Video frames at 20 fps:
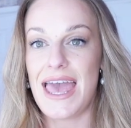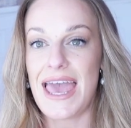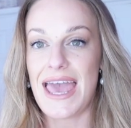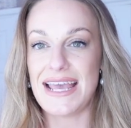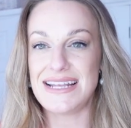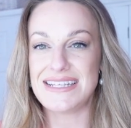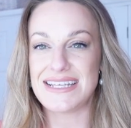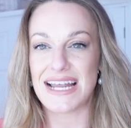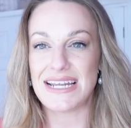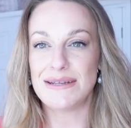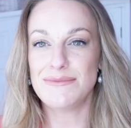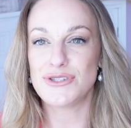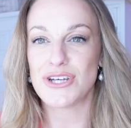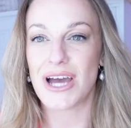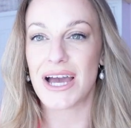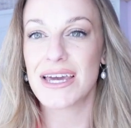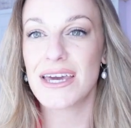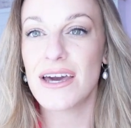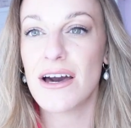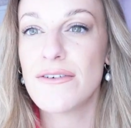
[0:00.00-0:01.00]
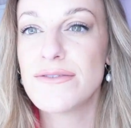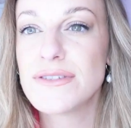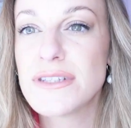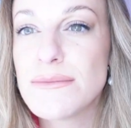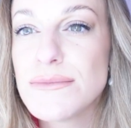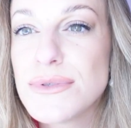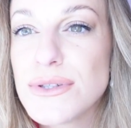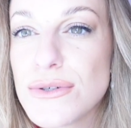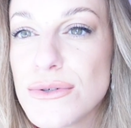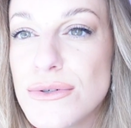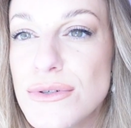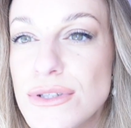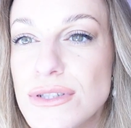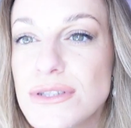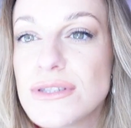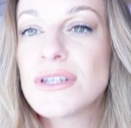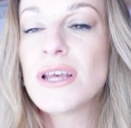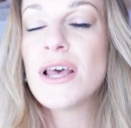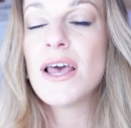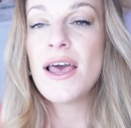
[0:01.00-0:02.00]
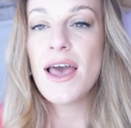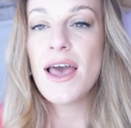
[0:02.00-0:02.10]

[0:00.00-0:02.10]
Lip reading: a denim jacket of some sorts.